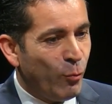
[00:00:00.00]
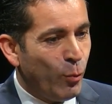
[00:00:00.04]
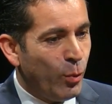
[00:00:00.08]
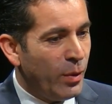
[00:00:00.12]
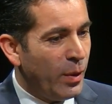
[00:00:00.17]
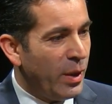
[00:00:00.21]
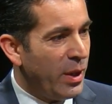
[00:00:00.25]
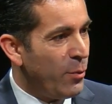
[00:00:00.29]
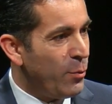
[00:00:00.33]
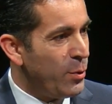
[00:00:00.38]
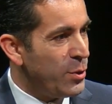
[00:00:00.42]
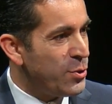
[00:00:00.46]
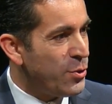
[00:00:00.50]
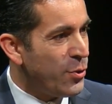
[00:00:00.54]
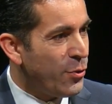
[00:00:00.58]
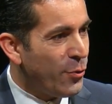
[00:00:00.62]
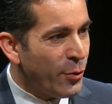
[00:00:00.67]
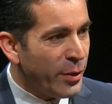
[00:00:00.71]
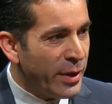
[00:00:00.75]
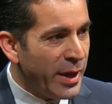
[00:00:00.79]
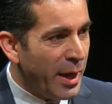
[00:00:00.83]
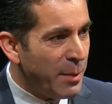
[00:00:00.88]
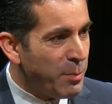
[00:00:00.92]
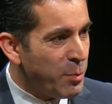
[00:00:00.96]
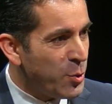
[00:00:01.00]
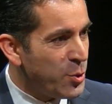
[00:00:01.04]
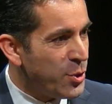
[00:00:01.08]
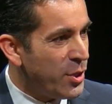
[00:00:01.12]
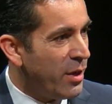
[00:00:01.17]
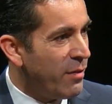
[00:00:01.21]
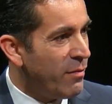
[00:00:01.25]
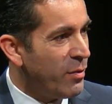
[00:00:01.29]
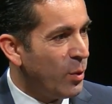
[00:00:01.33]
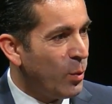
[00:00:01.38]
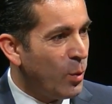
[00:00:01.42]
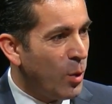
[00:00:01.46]
whether it's
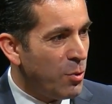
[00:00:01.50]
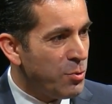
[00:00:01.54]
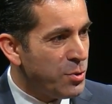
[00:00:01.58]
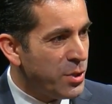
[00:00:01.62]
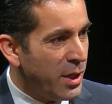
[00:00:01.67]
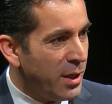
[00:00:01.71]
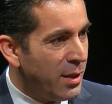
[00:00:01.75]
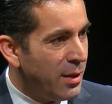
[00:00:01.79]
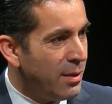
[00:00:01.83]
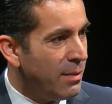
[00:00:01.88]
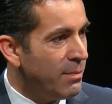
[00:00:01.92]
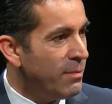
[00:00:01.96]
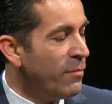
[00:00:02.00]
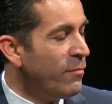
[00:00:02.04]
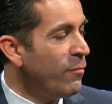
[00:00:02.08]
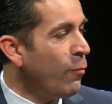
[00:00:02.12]
38% of the gross income,